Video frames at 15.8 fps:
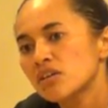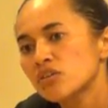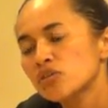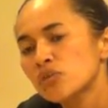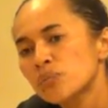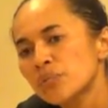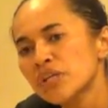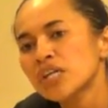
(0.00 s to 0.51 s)

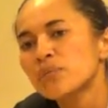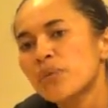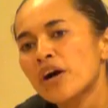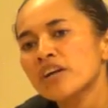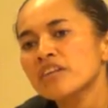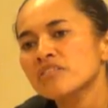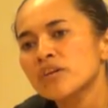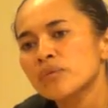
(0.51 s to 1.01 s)
So be a
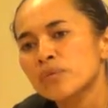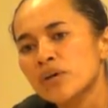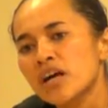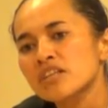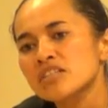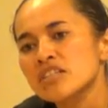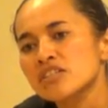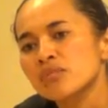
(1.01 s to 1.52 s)
part of the
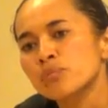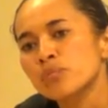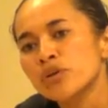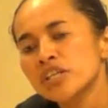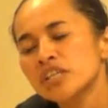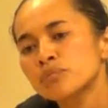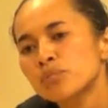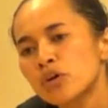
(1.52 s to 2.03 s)
process of
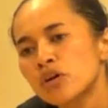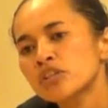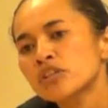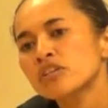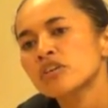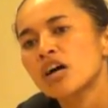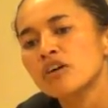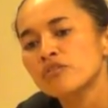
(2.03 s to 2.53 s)
bringing
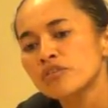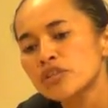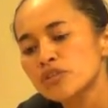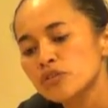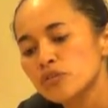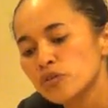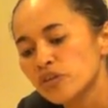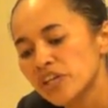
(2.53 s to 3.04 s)
pono, of
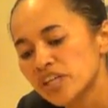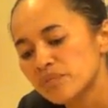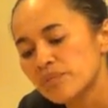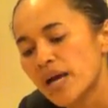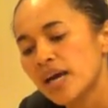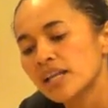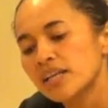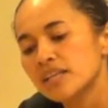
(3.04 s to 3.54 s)
restoring
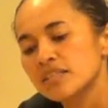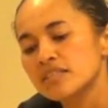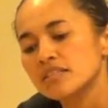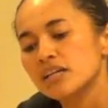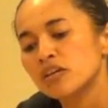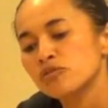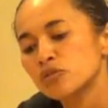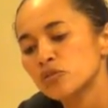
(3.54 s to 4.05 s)
balance,
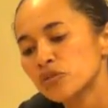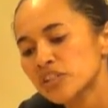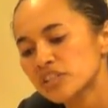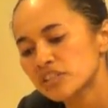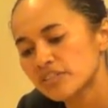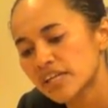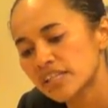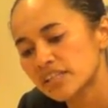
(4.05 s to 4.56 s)
of doing the
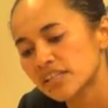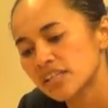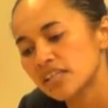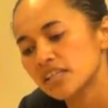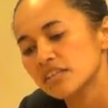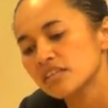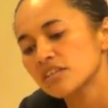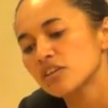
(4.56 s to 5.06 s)
right
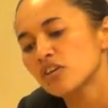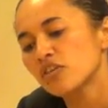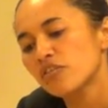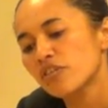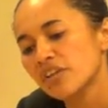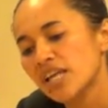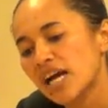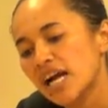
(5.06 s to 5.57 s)
thing
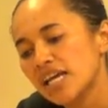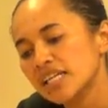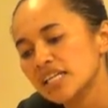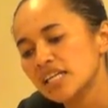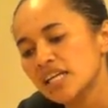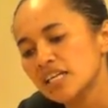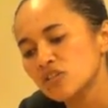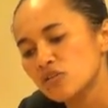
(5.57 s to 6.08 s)
for the Aina.
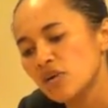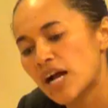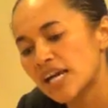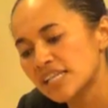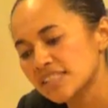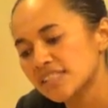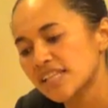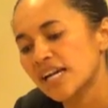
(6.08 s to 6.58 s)
And so I
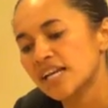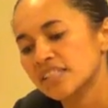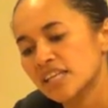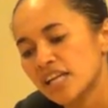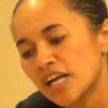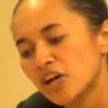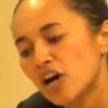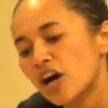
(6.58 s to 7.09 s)
stand
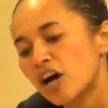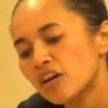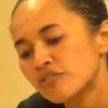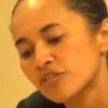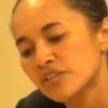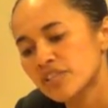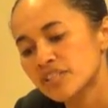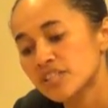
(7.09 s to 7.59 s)
and I call
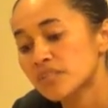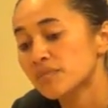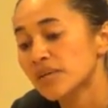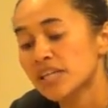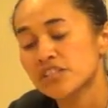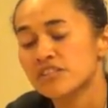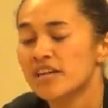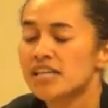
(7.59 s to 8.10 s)
for the
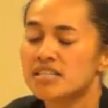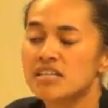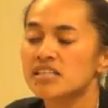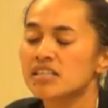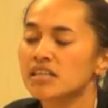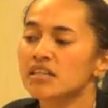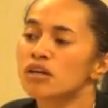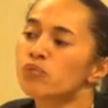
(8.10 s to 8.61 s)

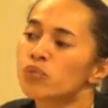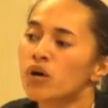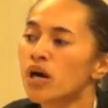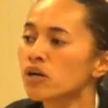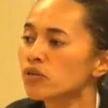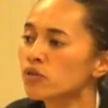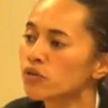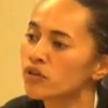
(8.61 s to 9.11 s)
demilitarization of
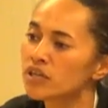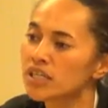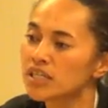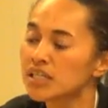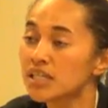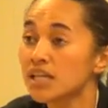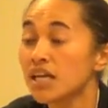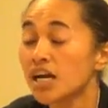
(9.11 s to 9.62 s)
Pohakuloa
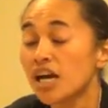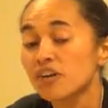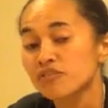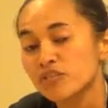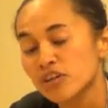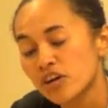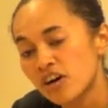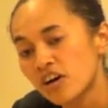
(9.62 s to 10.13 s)
and
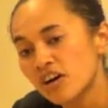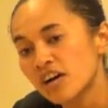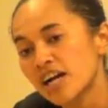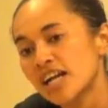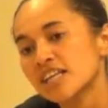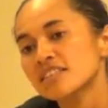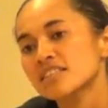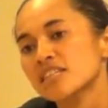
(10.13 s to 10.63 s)
for all
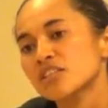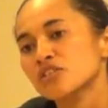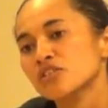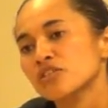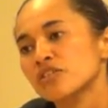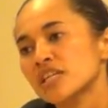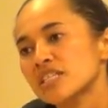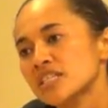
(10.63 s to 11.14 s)

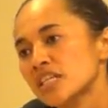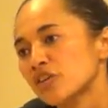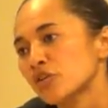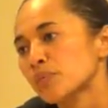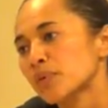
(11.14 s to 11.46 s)
ancestral and sacred